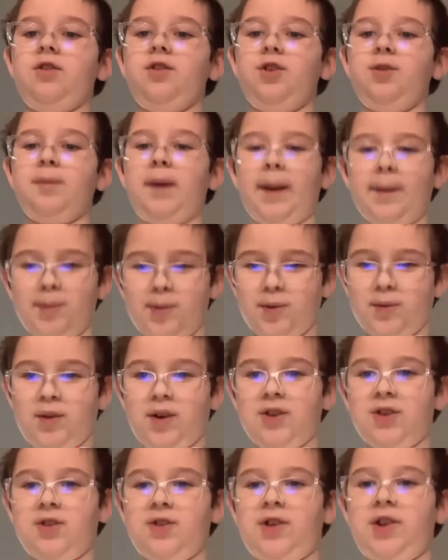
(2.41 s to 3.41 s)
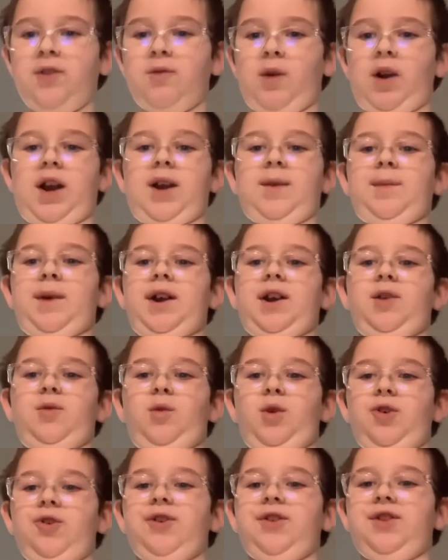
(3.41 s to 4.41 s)
You might be wondering why am I
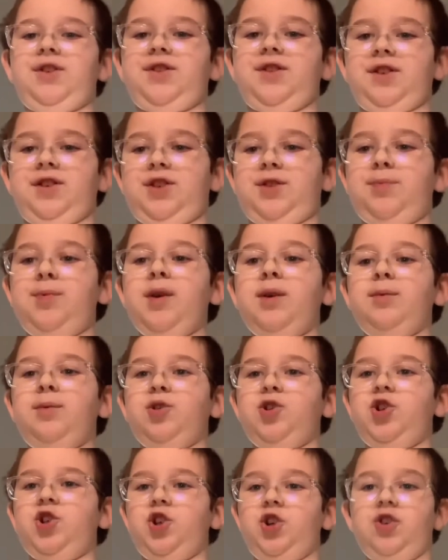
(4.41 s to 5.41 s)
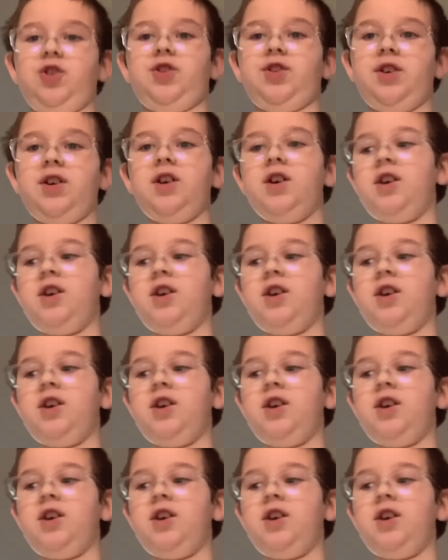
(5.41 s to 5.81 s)
wearing this unspeakable shirt?